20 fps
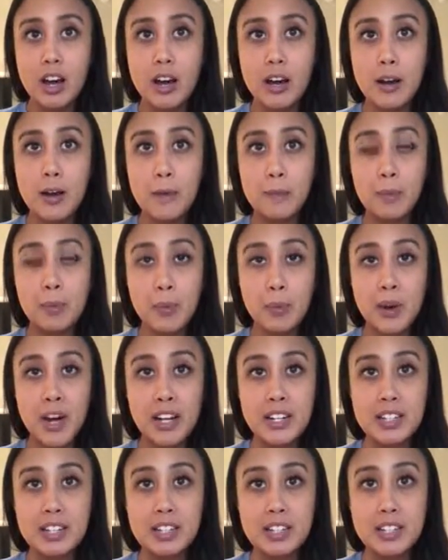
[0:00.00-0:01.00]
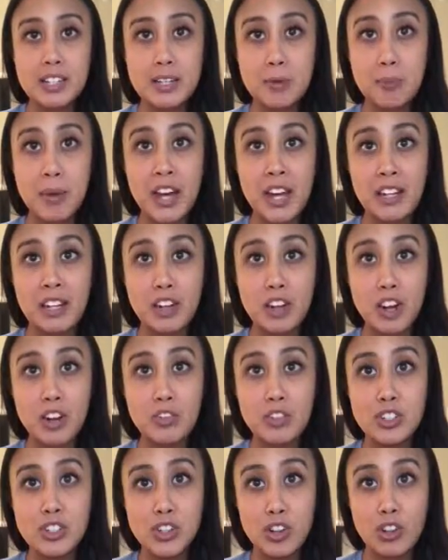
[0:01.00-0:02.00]
The practice is dependent
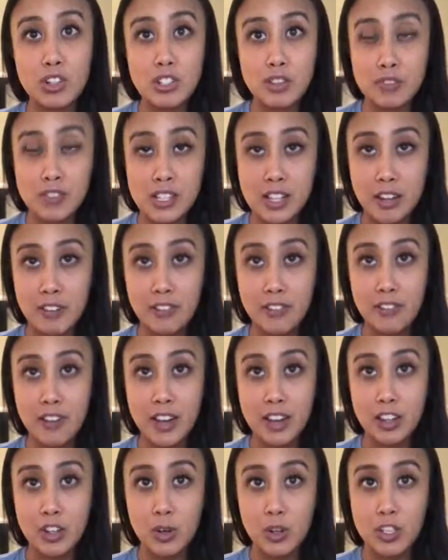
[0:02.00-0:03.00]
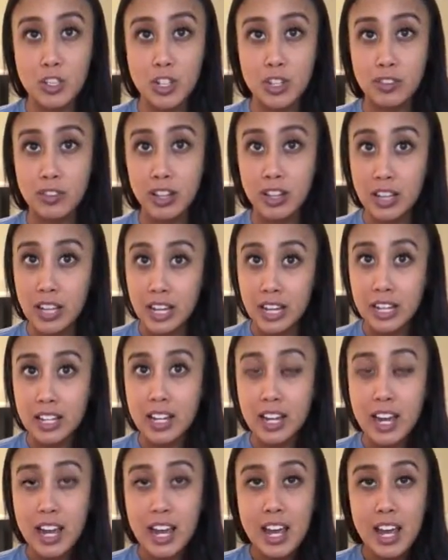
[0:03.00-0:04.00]
on results of self-evaluation of the
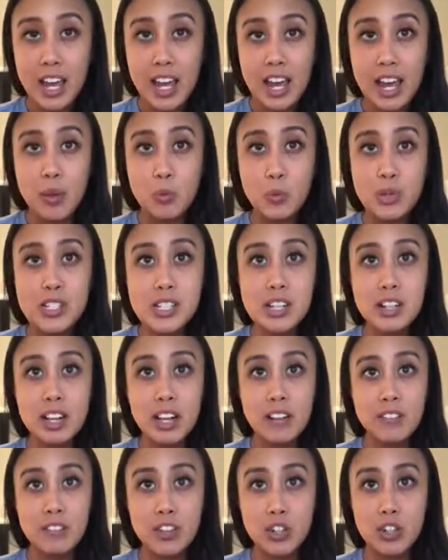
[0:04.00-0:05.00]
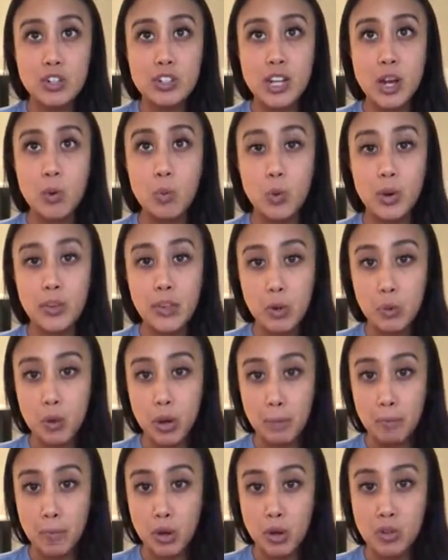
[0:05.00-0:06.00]
client. And once the client figures out what they
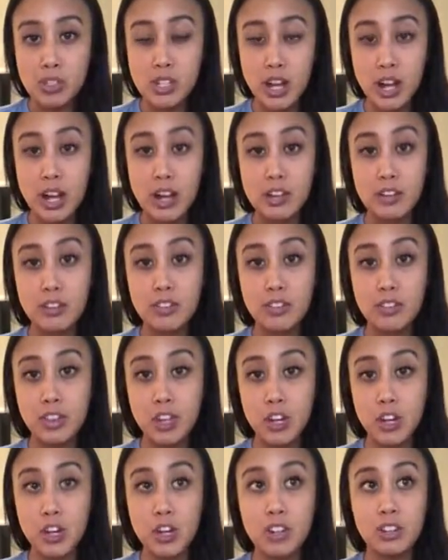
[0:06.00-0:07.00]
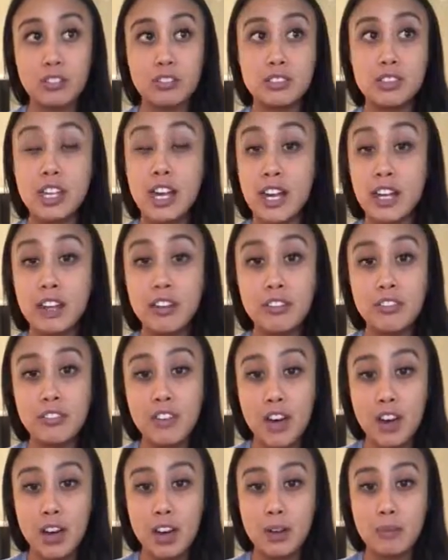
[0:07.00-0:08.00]
want most out of their life,
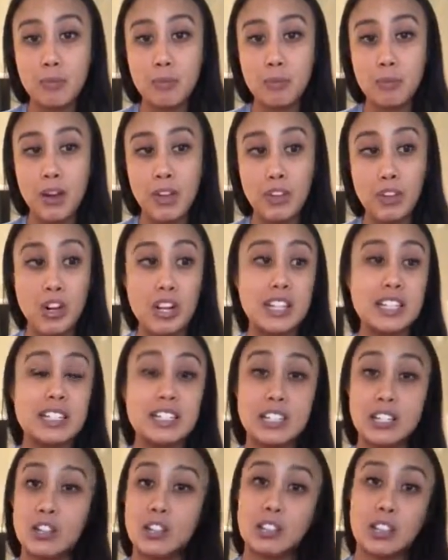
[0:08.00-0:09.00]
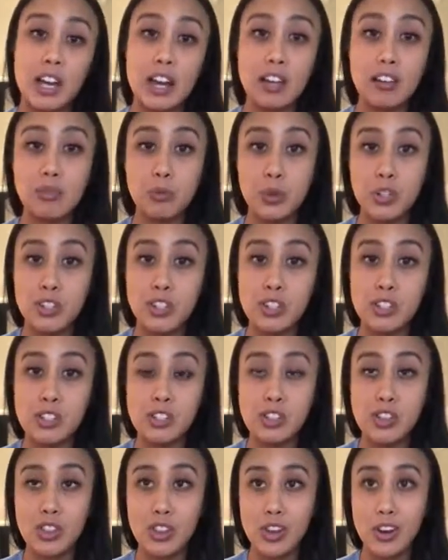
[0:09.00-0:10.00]
their ideal life, which
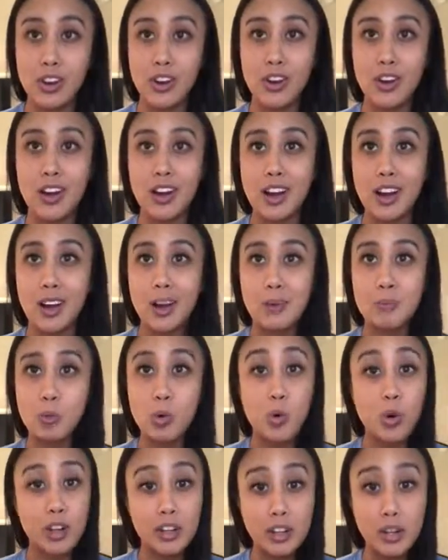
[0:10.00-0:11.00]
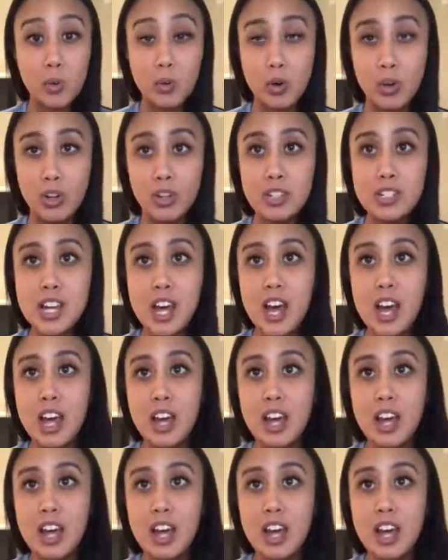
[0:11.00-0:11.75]
is their quality world,